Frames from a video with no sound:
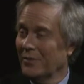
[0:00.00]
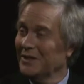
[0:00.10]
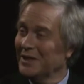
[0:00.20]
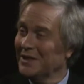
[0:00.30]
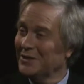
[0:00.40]

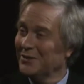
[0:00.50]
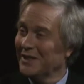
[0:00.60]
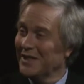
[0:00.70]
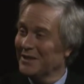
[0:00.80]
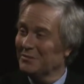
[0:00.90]
willingly
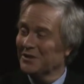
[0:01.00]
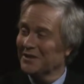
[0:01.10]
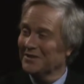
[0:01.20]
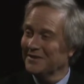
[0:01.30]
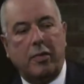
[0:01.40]
doing that in
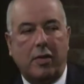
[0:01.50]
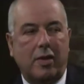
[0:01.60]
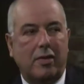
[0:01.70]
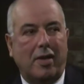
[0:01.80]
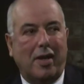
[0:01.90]
Brazil? Of
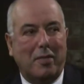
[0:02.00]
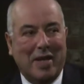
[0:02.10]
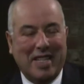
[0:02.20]
course not.